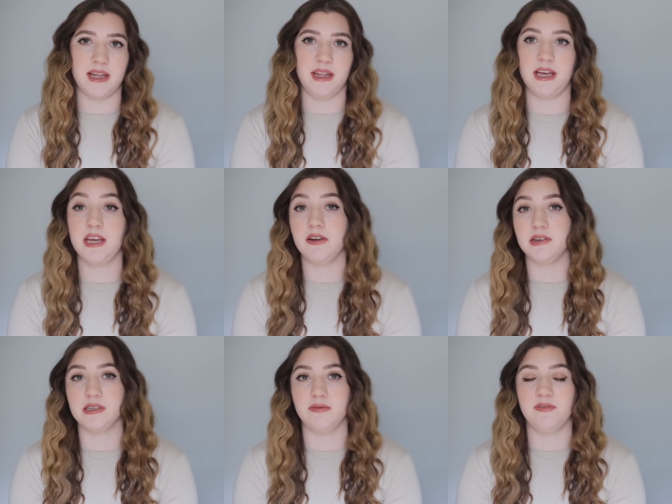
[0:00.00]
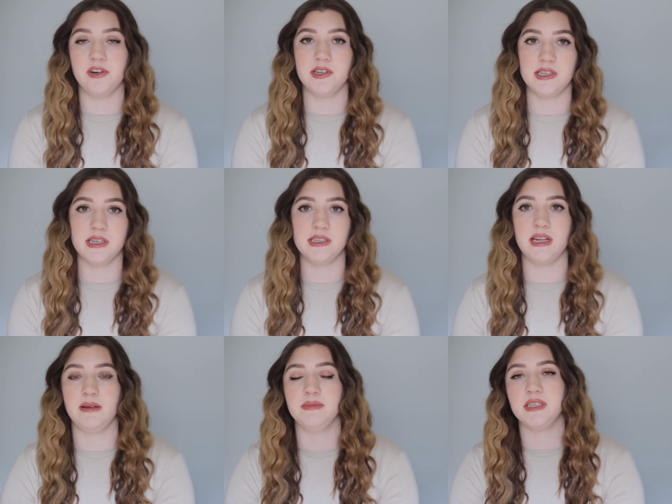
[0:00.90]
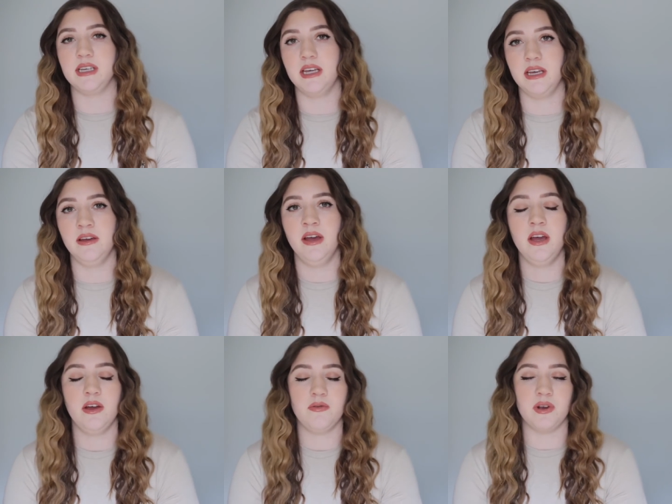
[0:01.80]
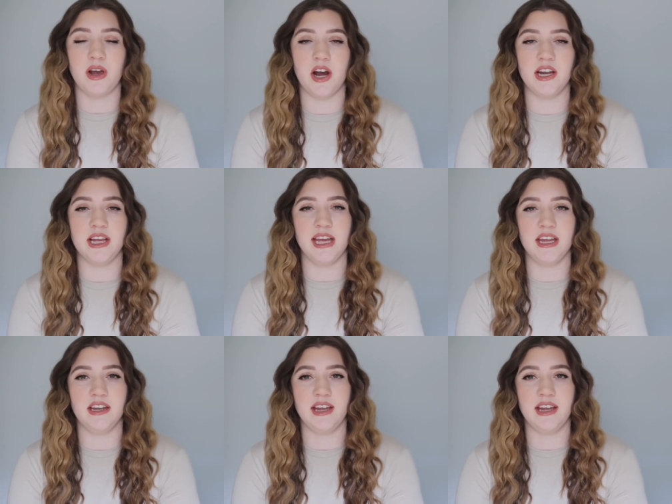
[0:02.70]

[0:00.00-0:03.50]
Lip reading: and like here are some verses that I'm seeing regarding it.